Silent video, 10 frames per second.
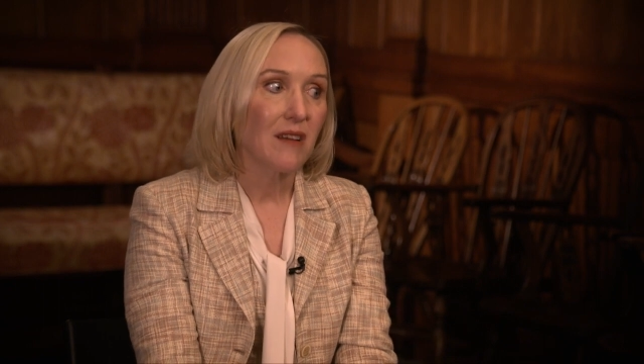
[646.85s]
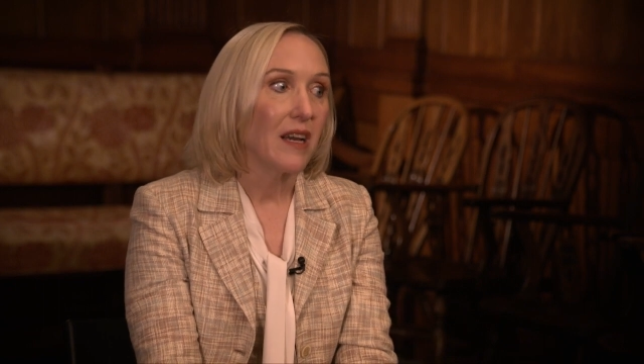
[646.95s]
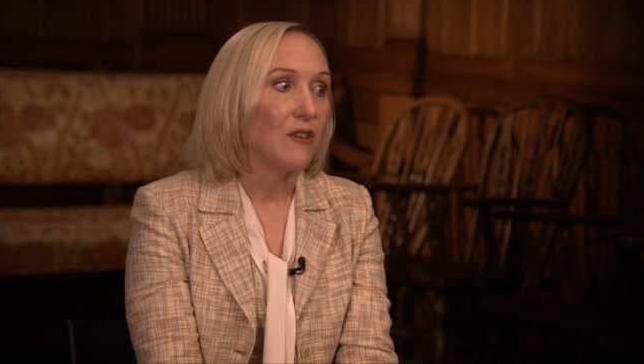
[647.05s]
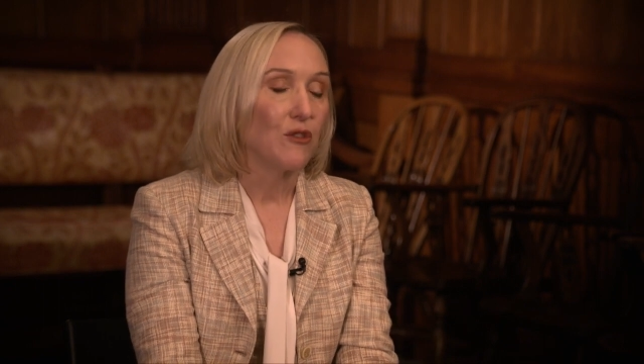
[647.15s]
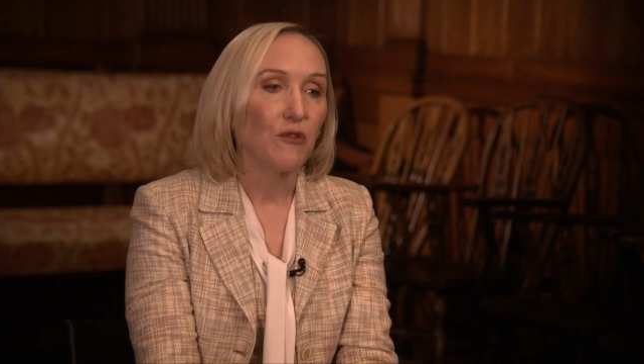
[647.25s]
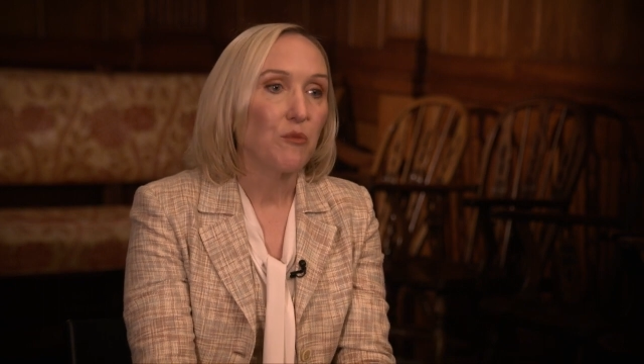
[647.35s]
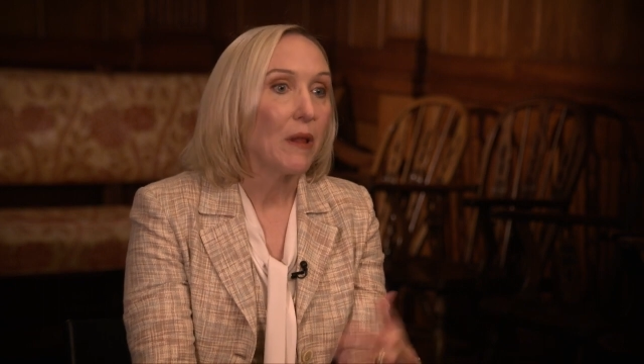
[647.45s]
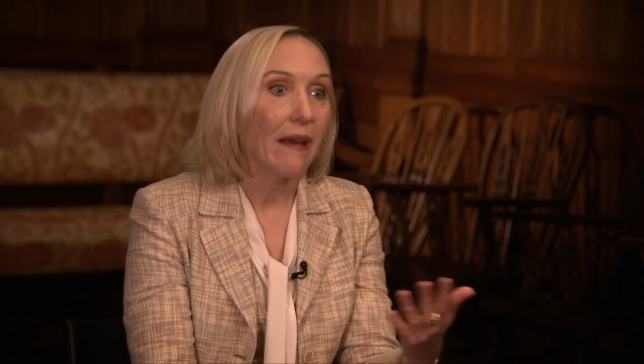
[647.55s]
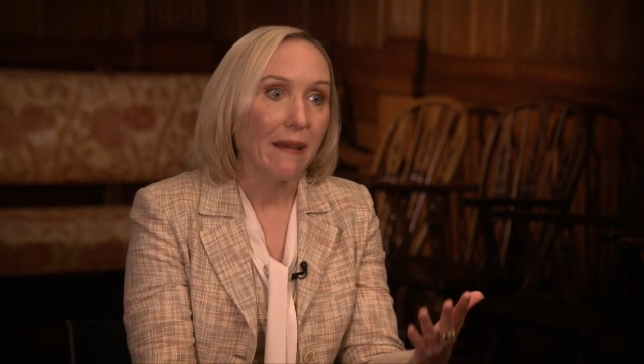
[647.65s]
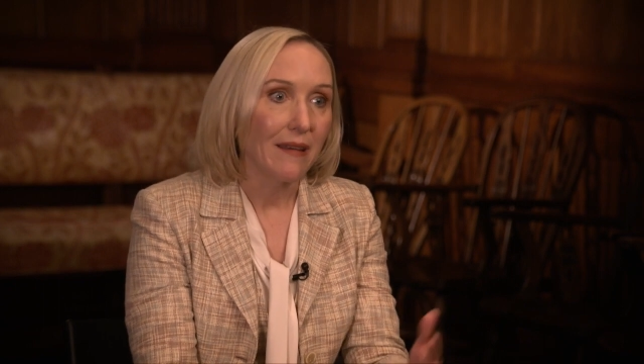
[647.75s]
kind of
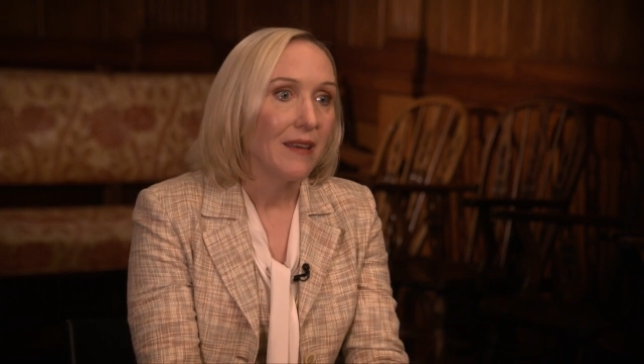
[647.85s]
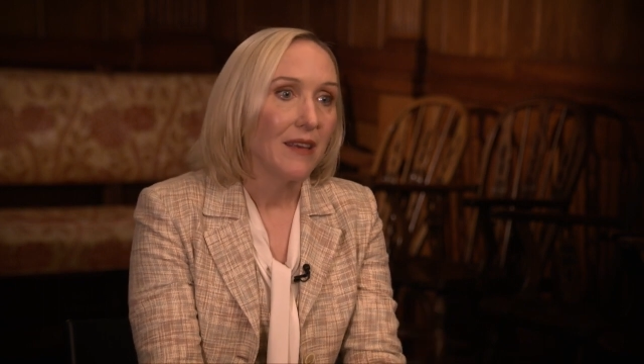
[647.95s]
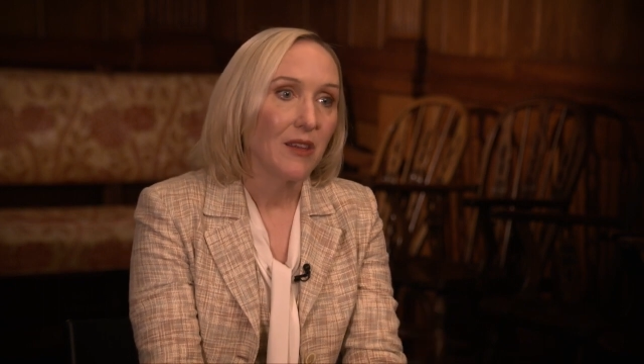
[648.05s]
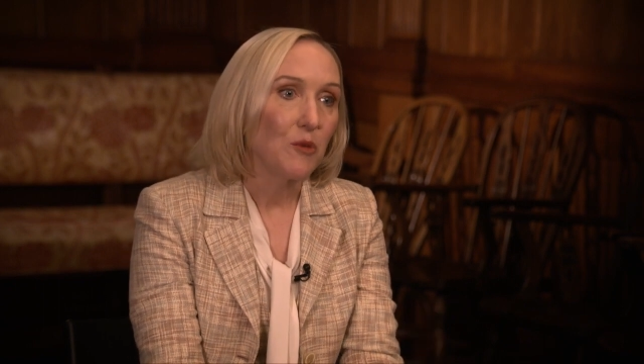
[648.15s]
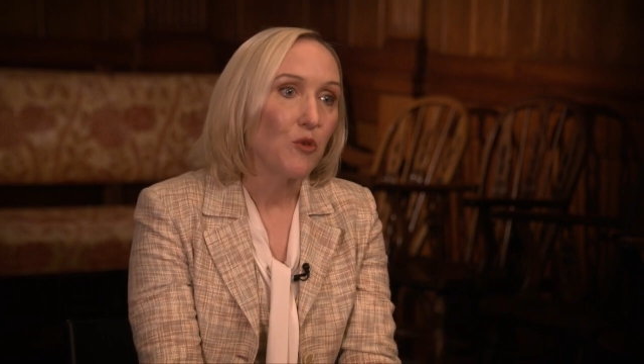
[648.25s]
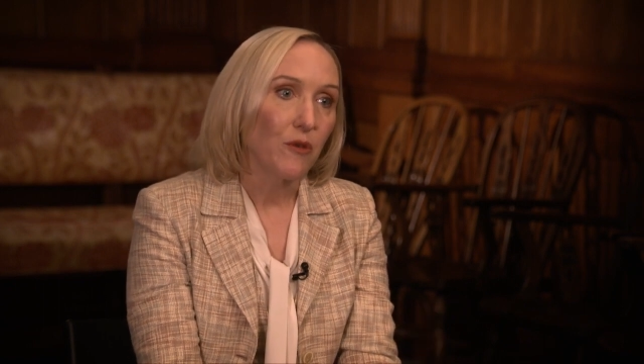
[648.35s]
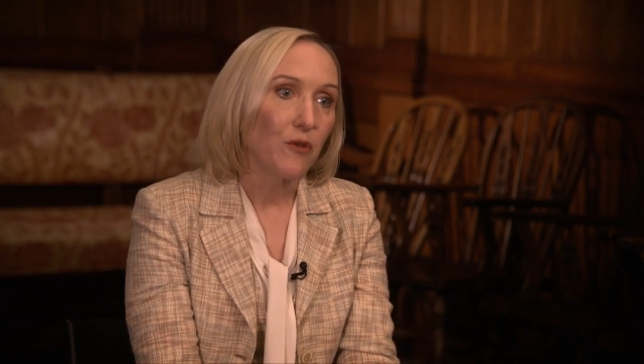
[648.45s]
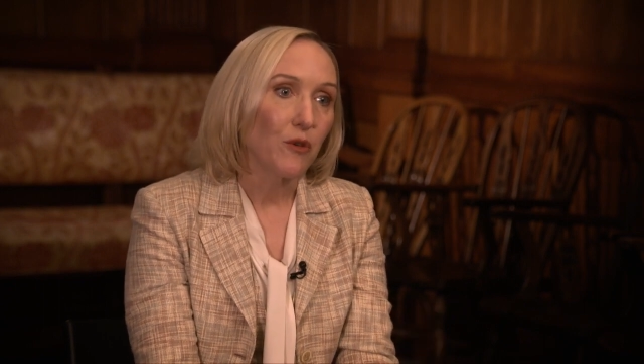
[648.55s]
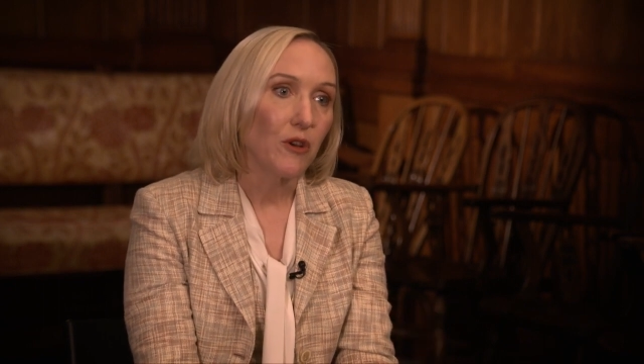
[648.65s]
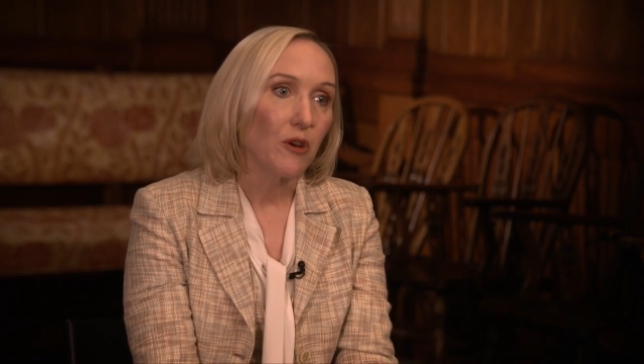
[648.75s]
play in the
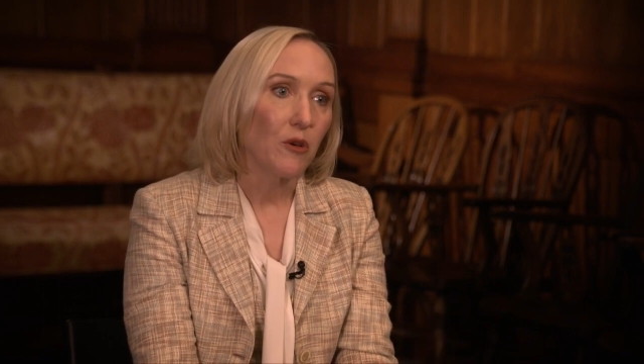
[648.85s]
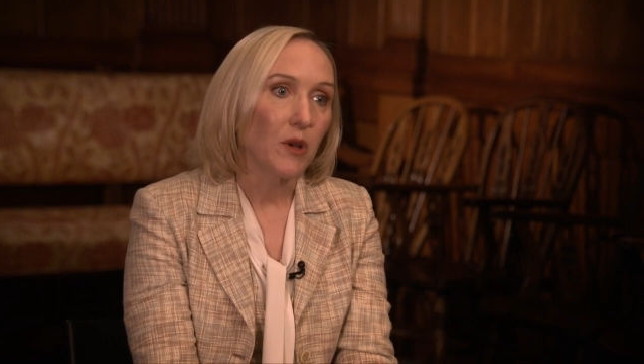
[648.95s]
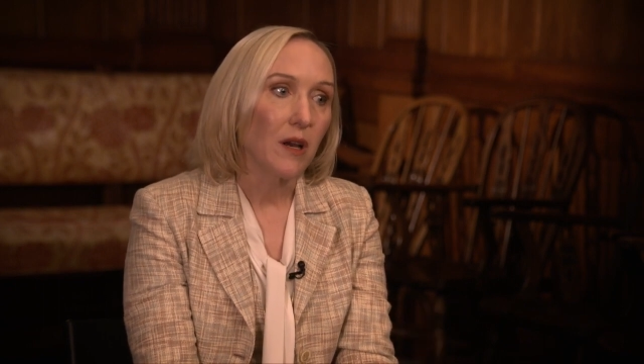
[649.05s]
portfolio.